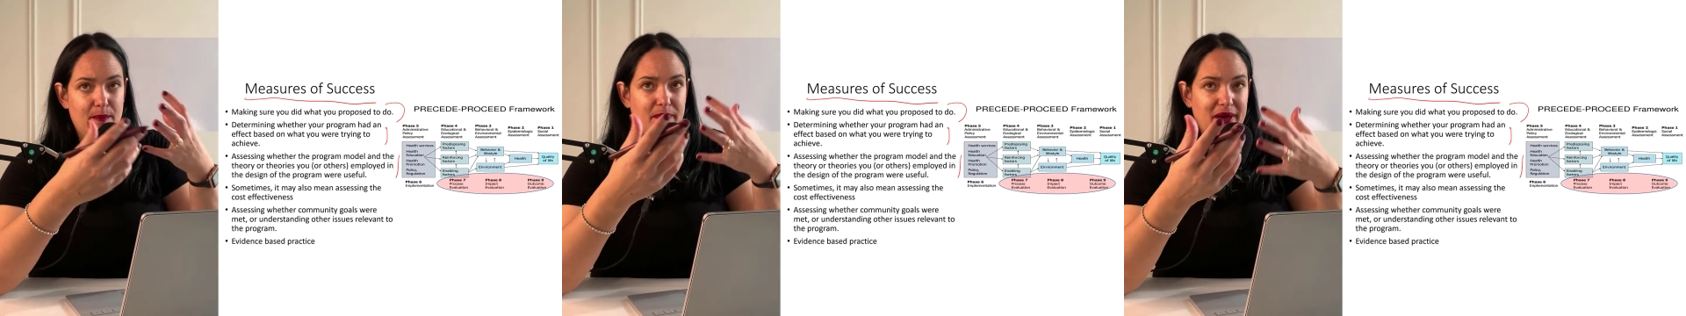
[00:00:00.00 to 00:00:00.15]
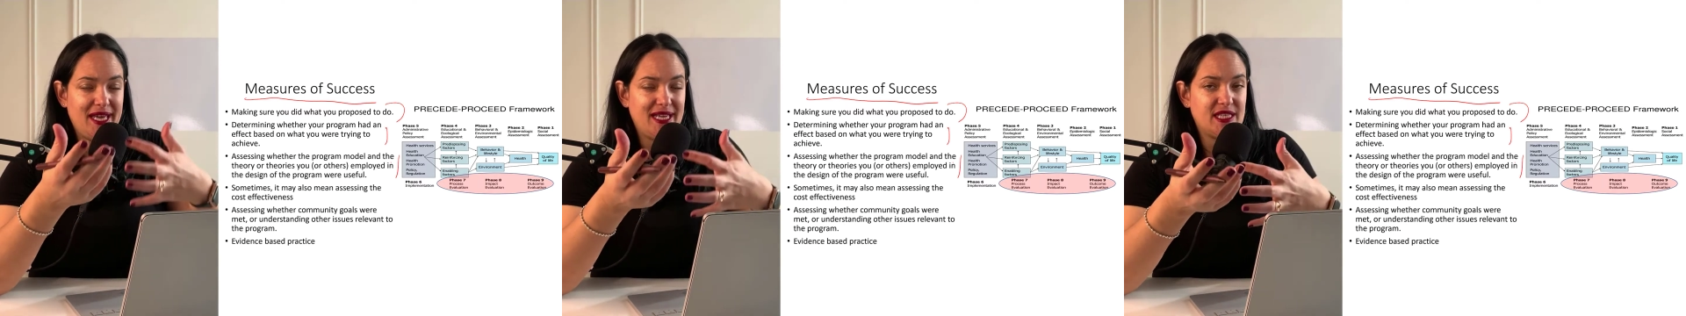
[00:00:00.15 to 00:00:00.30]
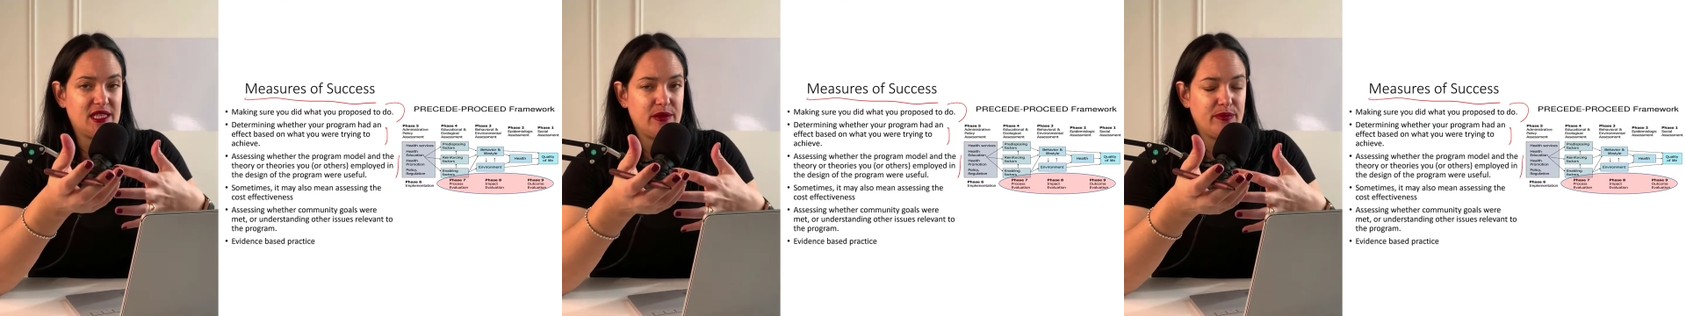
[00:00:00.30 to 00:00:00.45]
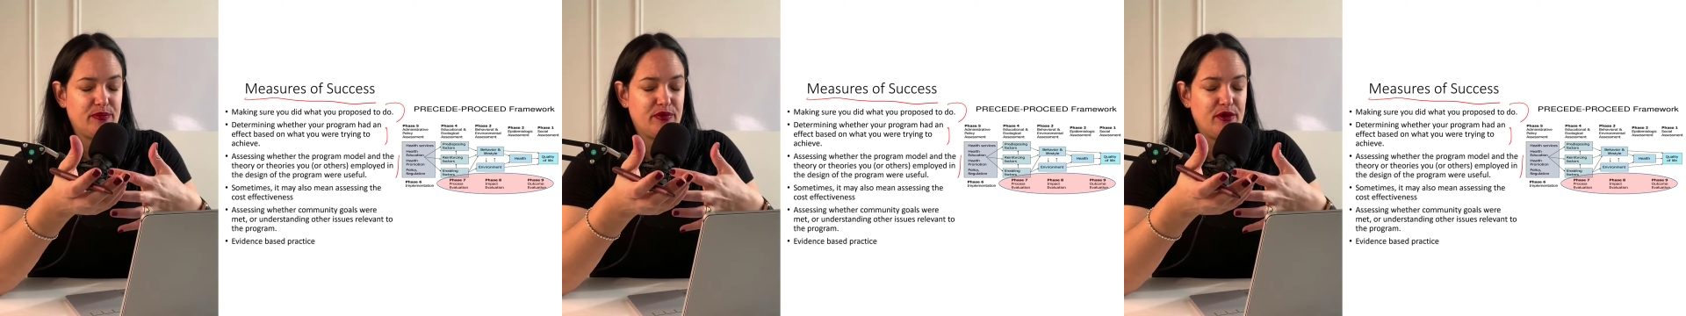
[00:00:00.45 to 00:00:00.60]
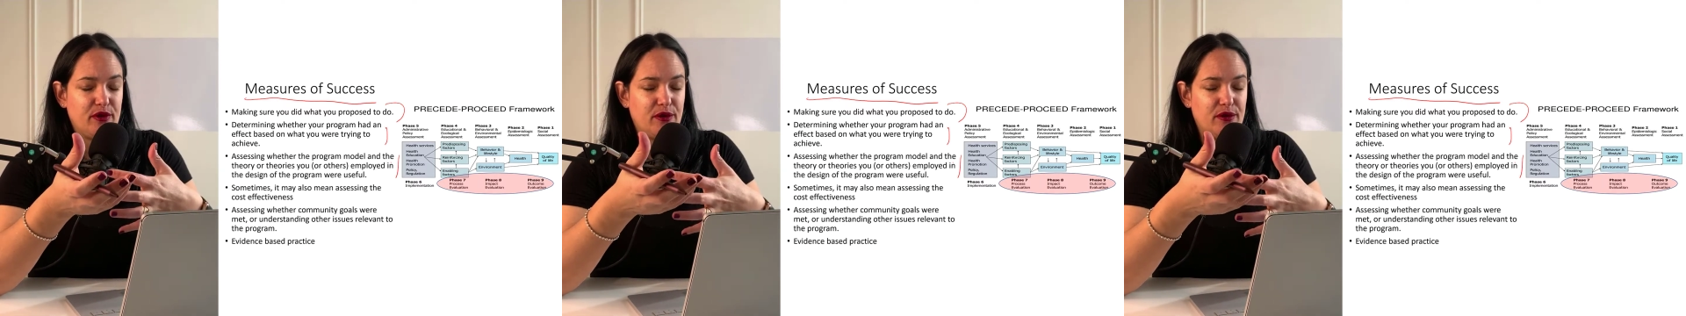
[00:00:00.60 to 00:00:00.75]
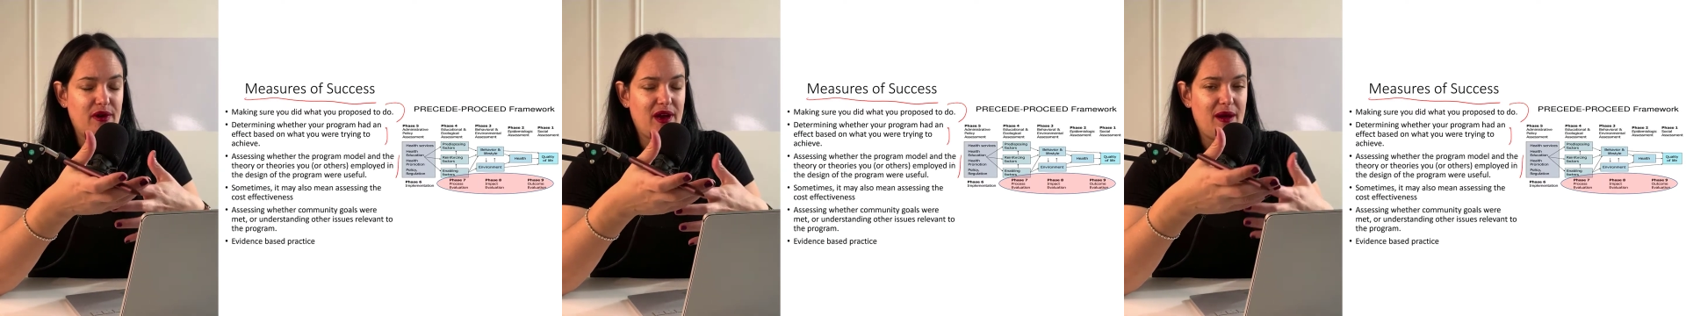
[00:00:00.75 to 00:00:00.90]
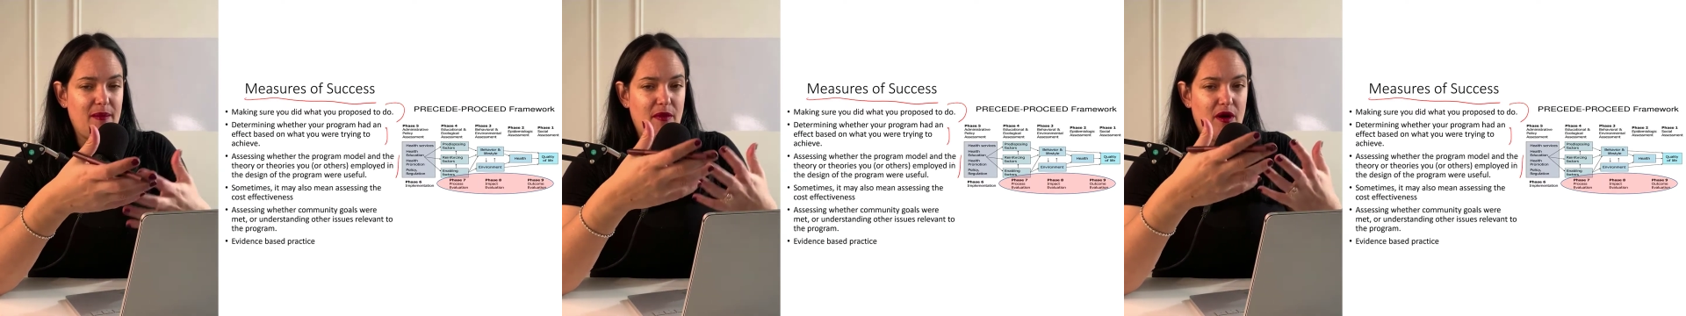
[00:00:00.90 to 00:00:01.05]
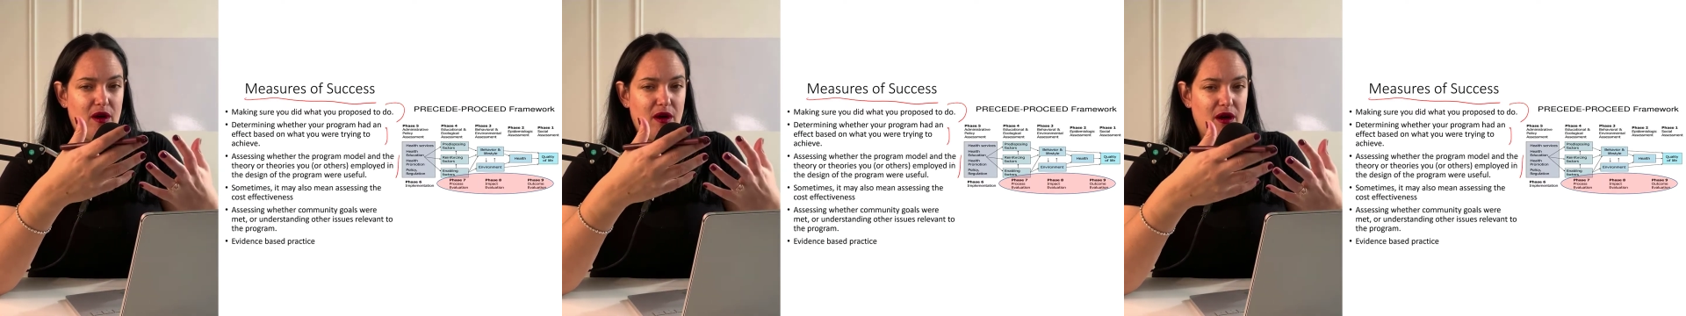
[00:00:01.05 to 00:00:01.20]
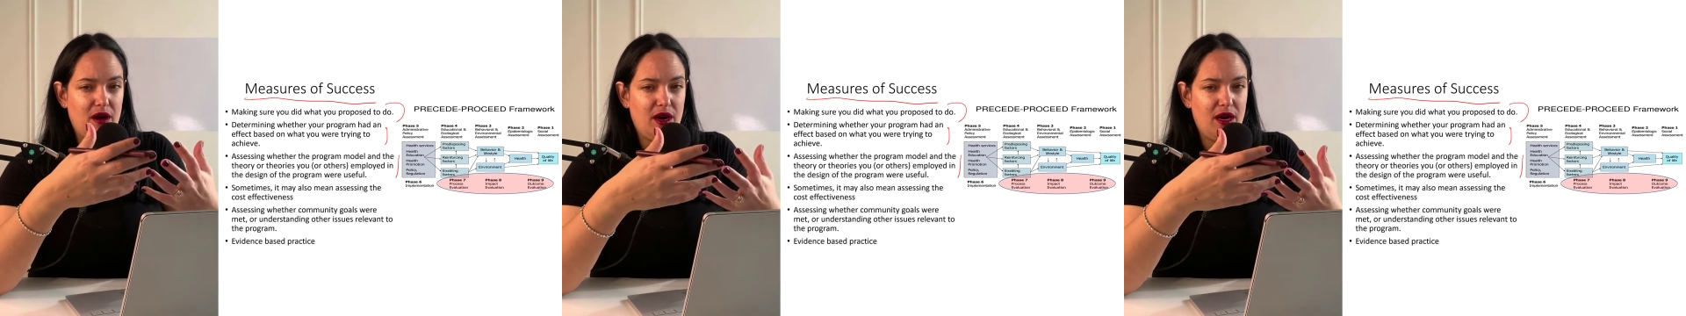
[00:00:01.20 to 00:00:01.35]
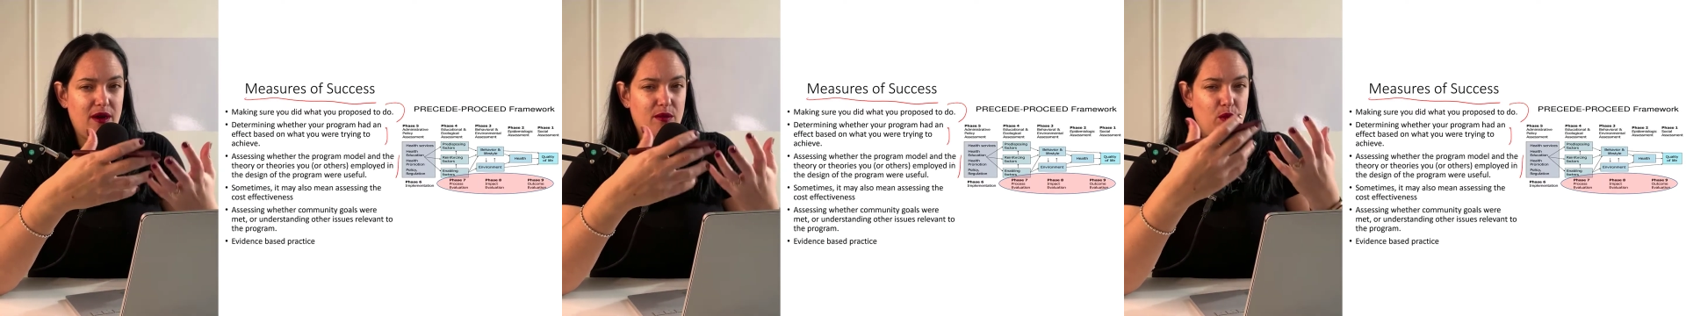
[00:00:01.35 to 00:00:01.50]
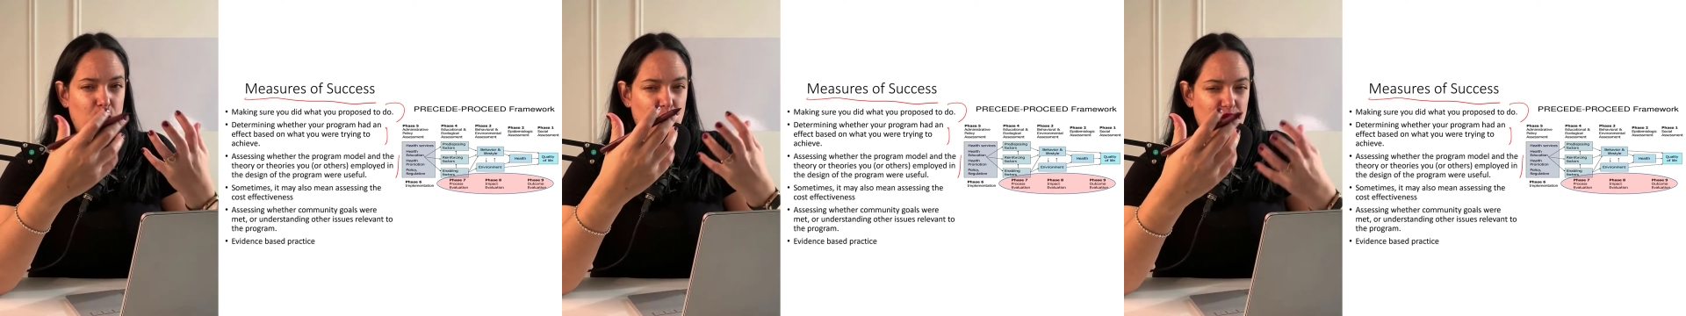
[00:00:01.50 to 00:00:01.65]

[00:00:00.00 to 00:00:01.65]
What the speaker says: based the program on,